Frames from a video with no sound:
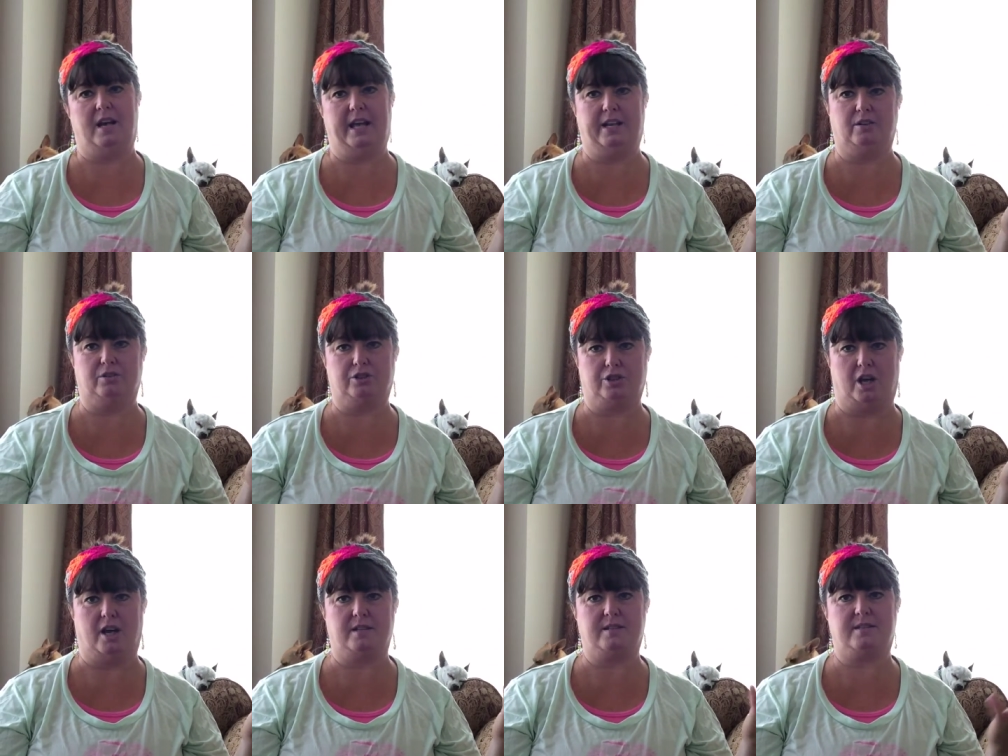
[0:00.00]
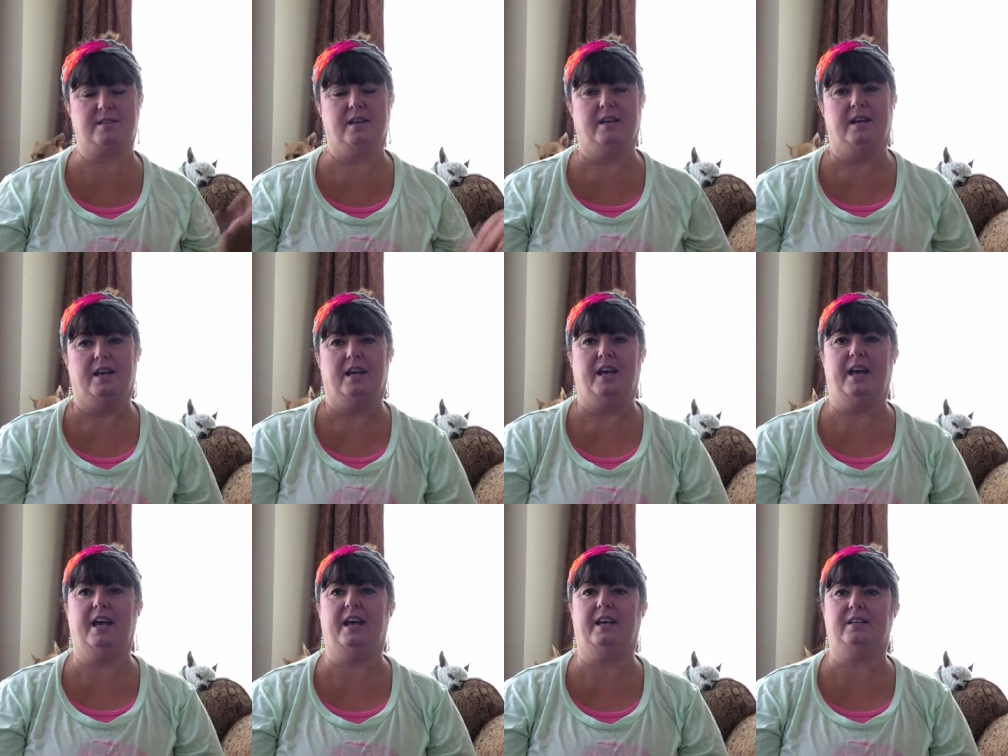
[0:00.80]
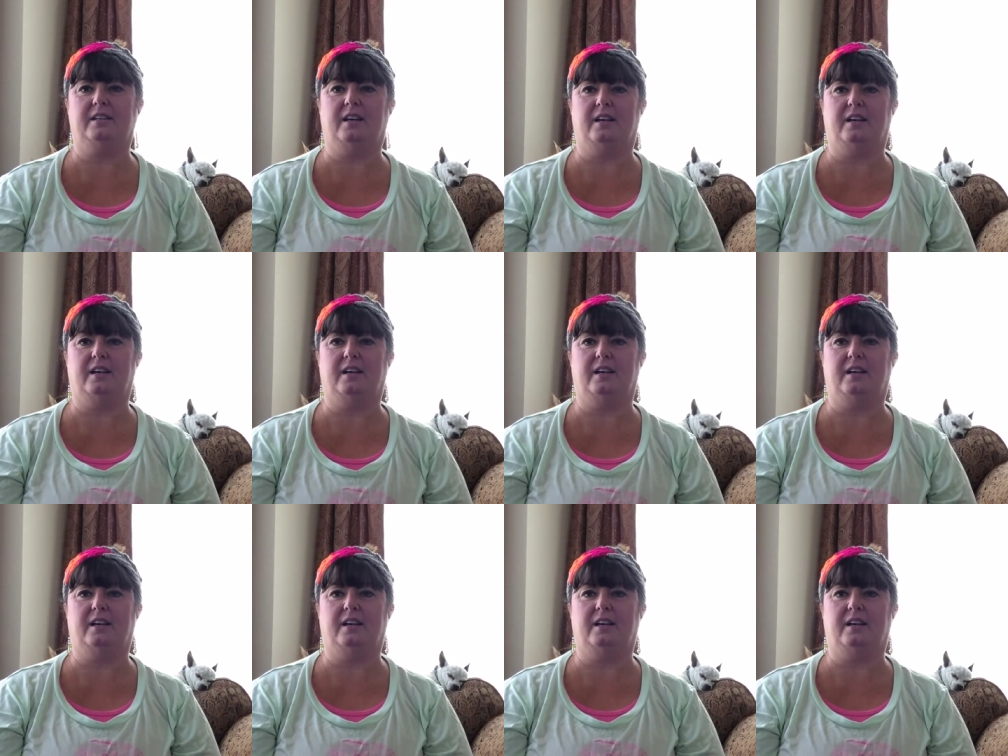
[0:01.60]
angle shots. And